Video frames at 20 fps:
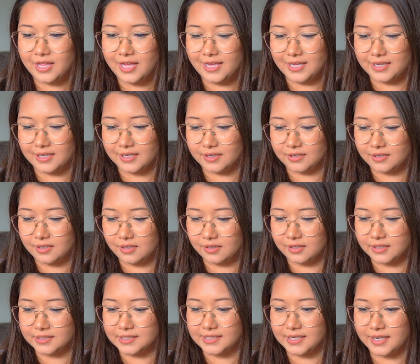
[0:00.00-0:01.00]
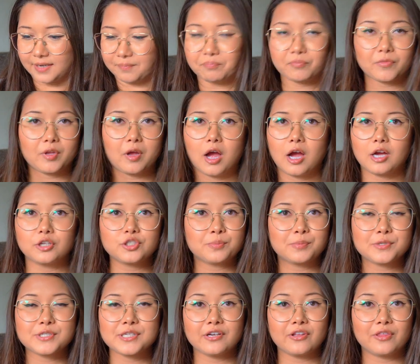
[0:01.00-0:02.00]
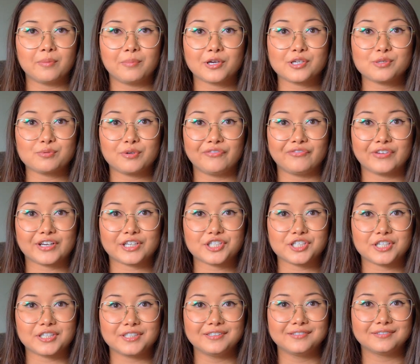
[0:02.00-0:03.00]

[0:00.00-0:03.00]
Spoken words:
then, let's see, 100% of the books were fiction.